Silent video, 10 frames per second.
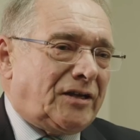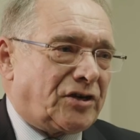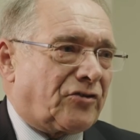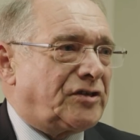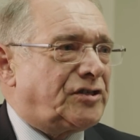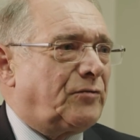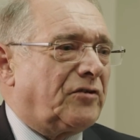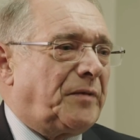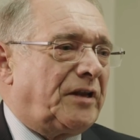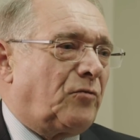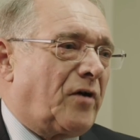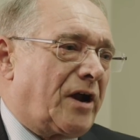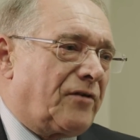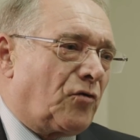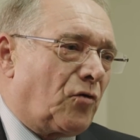So Chris, you will have been
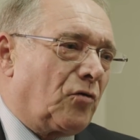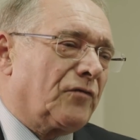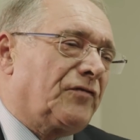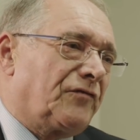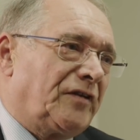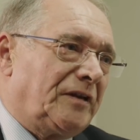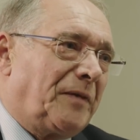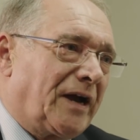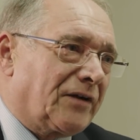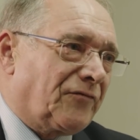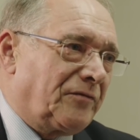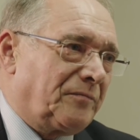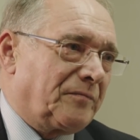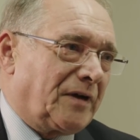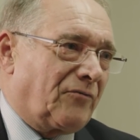aware of all of the feedback from
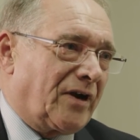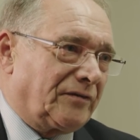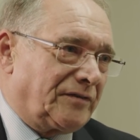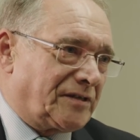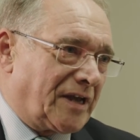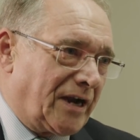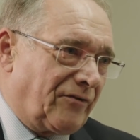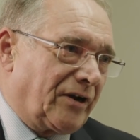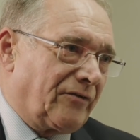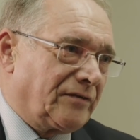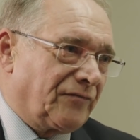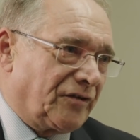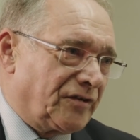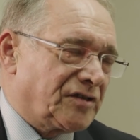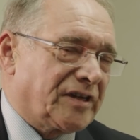around this area and
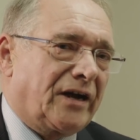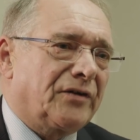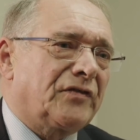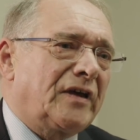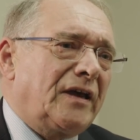further south.